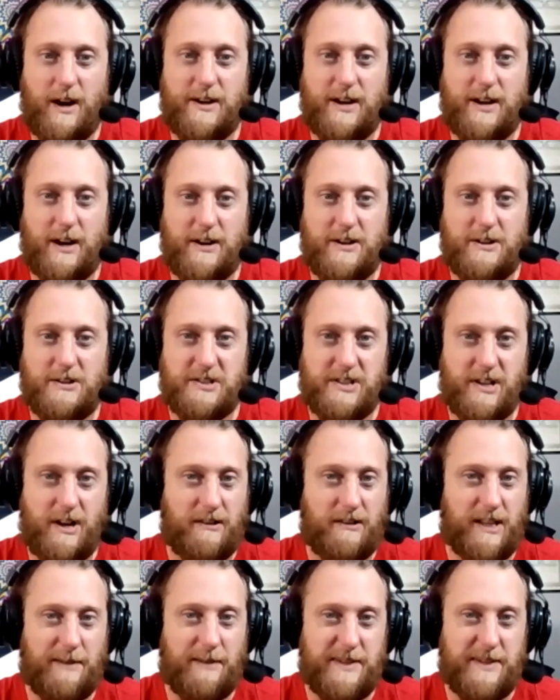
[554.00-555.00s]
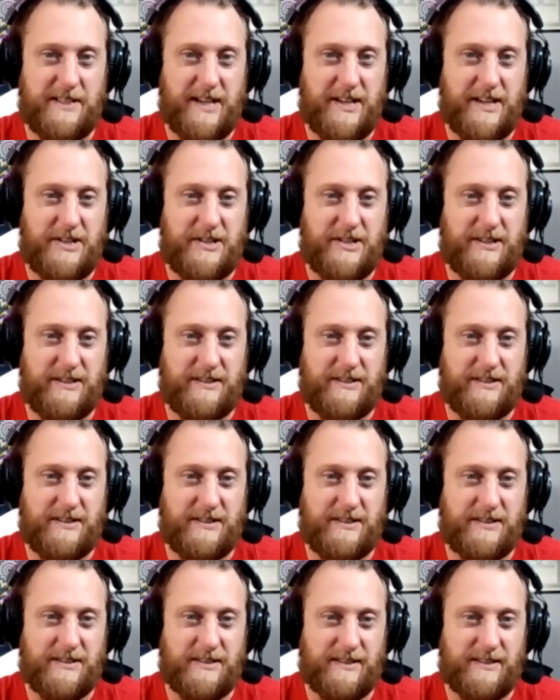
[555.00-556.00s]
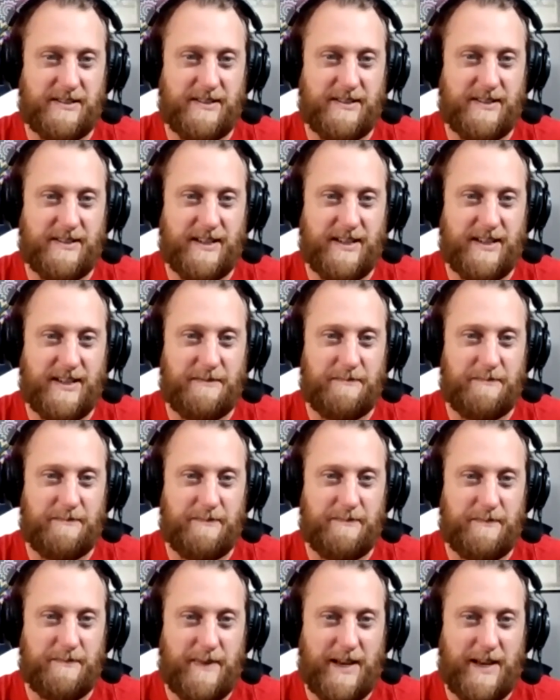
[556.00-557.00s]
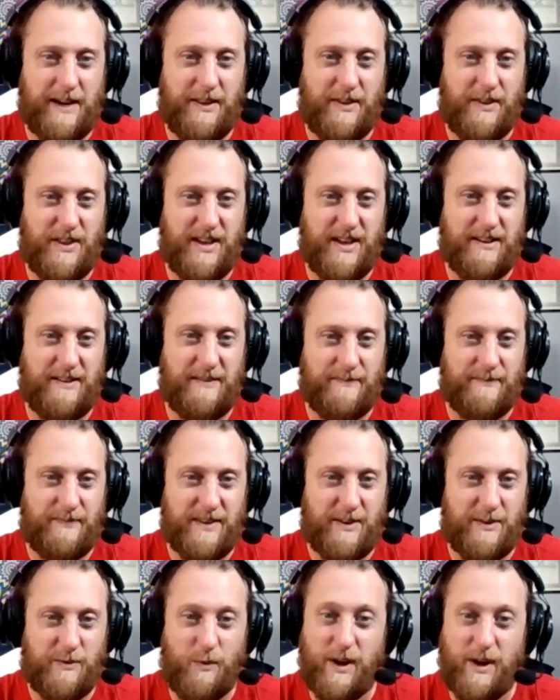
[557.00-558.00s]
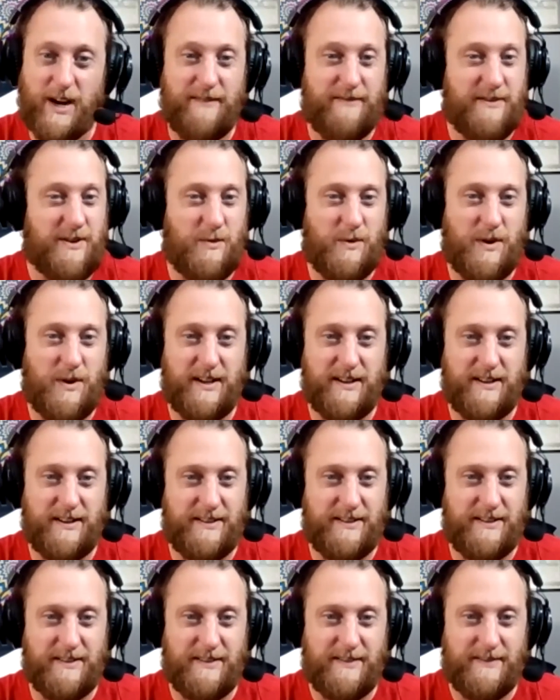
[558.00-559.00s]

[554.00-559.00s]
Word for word: are are your song limitations? Um, anything, whatever no, you want.